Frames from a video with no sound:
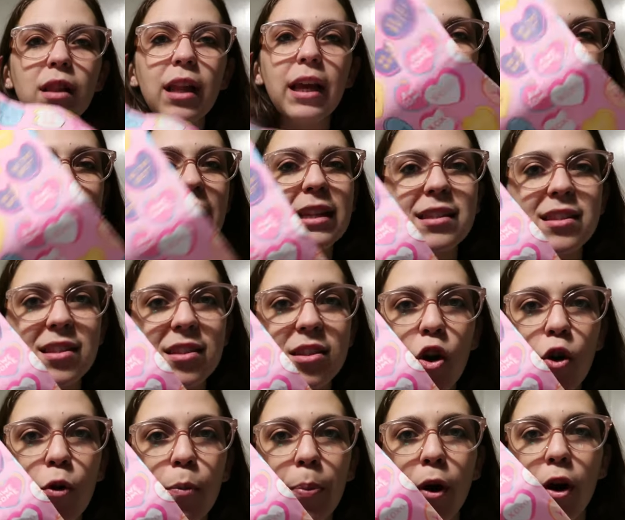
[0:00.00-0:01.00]
like, it's
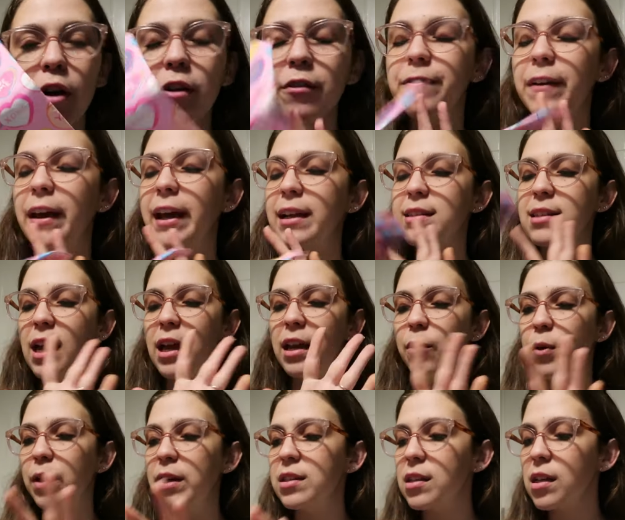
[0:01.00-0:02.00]
so perfect.
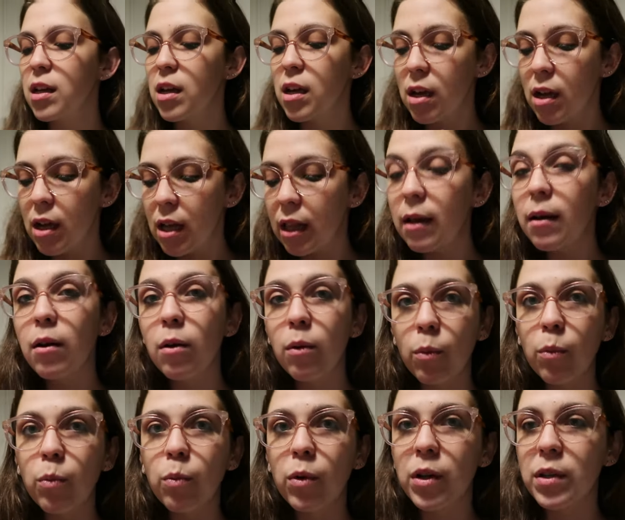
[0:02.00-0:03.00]
Anyways.
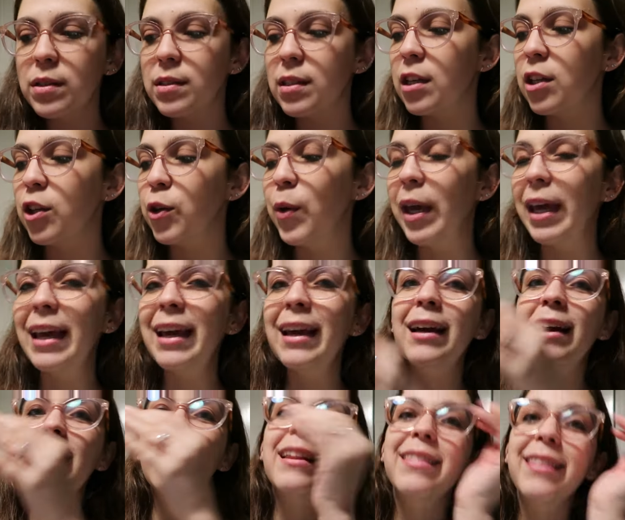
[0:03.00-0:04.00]

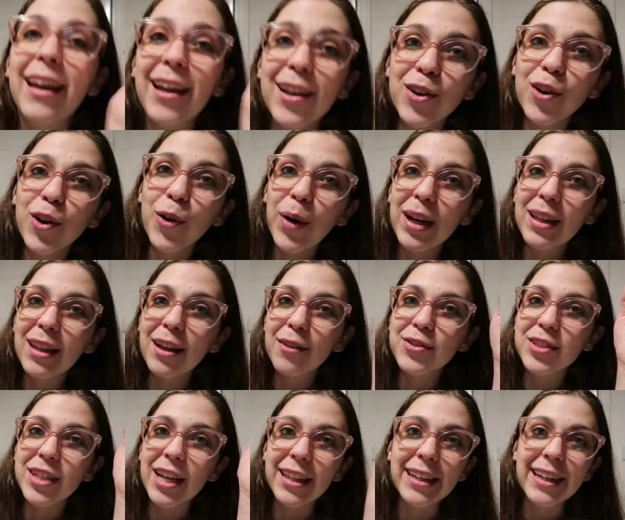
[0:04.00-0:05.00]
Continuing, they know I
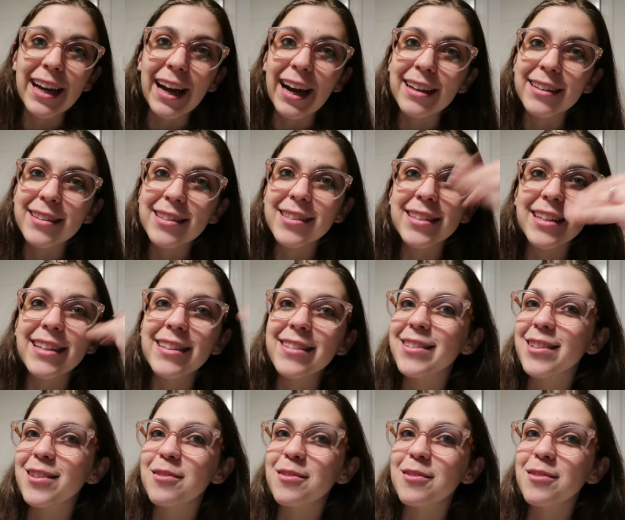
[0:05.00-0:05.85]
love jellycats. It's